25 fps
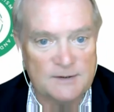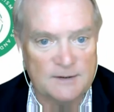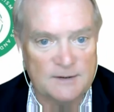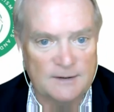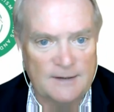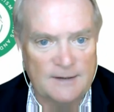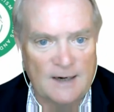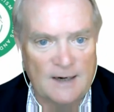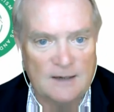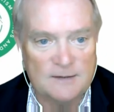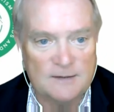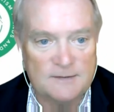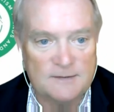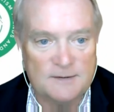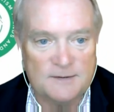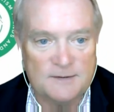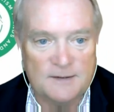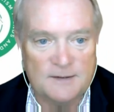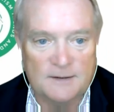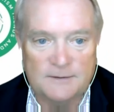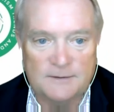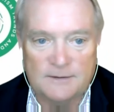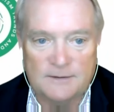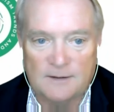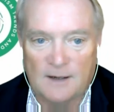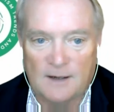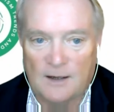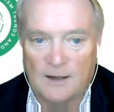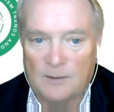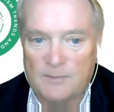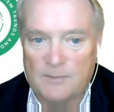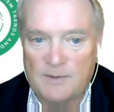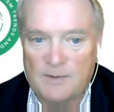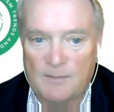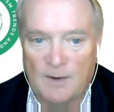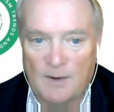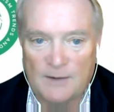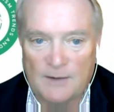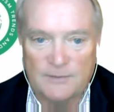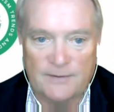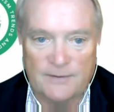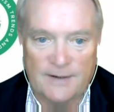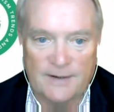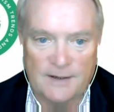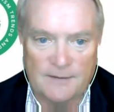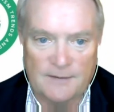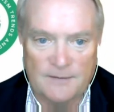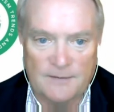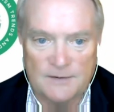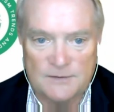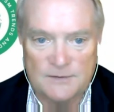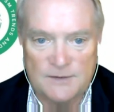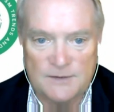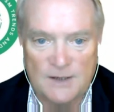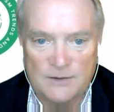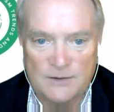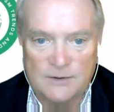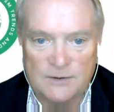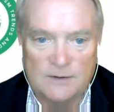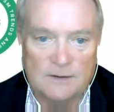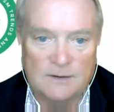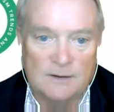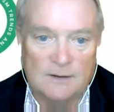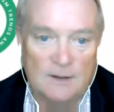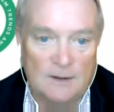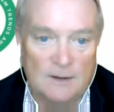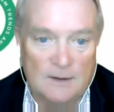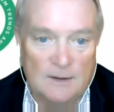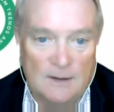and Analysis Center, I'll be moderating this session